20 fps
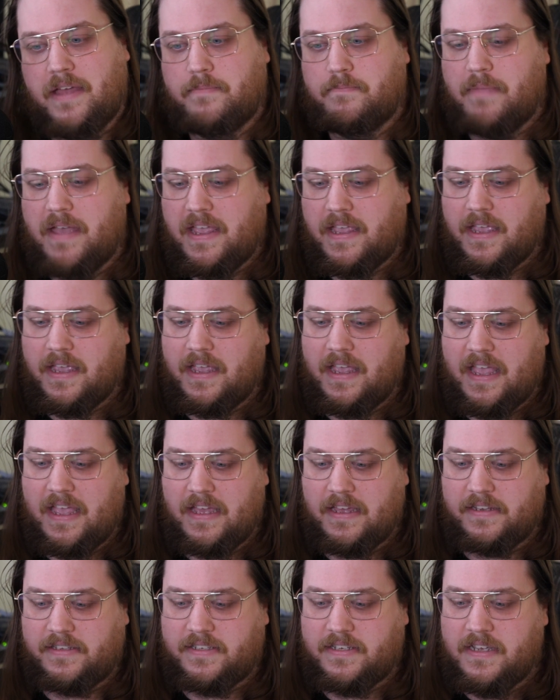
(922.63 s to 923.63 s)
and making
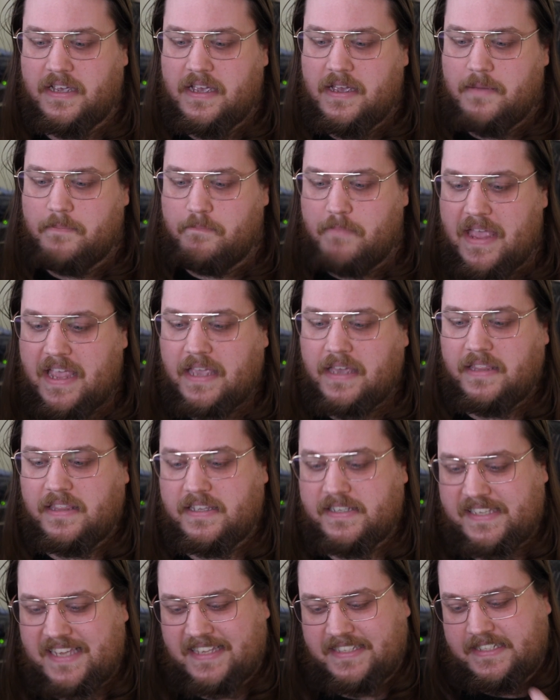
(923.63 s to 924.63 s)

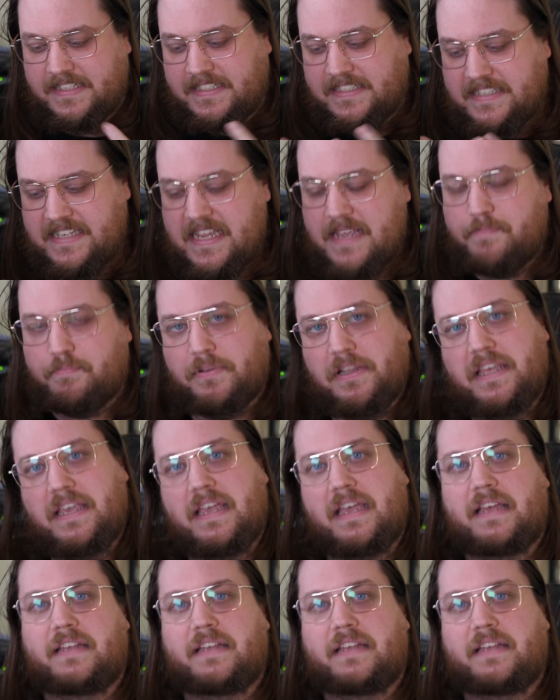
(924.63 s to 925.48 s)
this as deeply